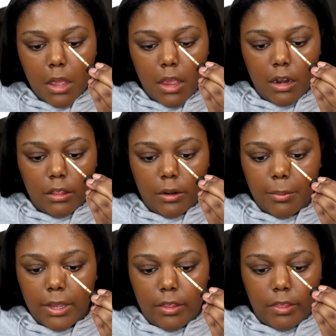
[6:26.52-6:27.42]
and a little
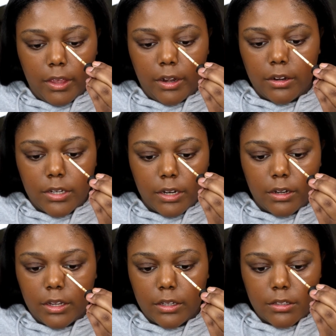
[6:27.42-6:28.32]
bit in the inner tear
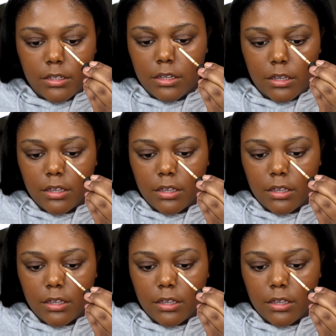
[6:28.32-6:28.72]
duct,